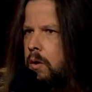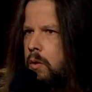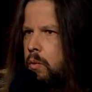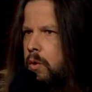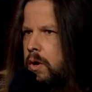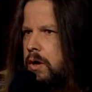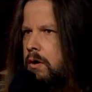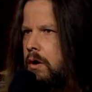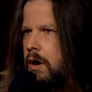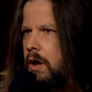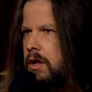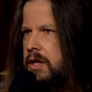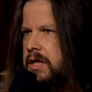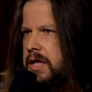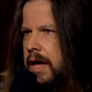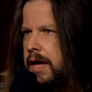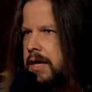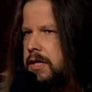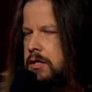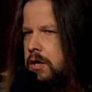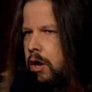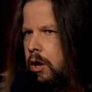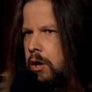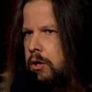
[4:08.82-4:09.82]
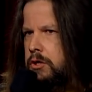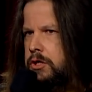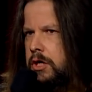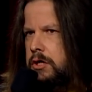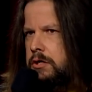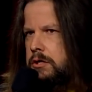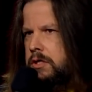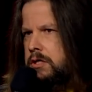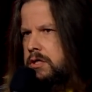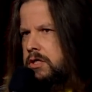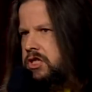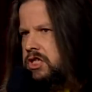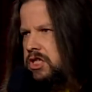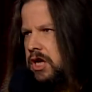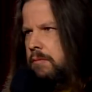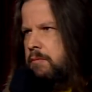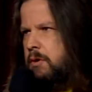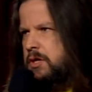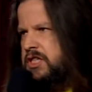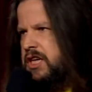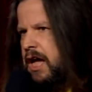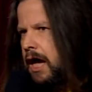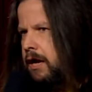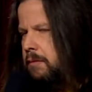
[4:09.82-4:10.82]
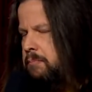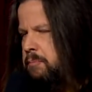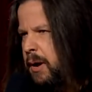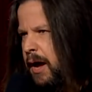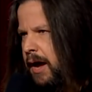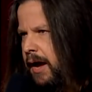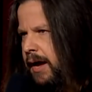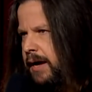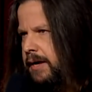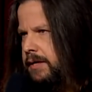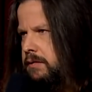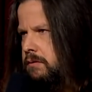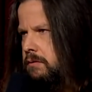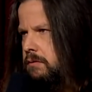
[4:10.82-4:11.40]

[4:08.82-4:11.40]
We're all getting older, someone's got to pay.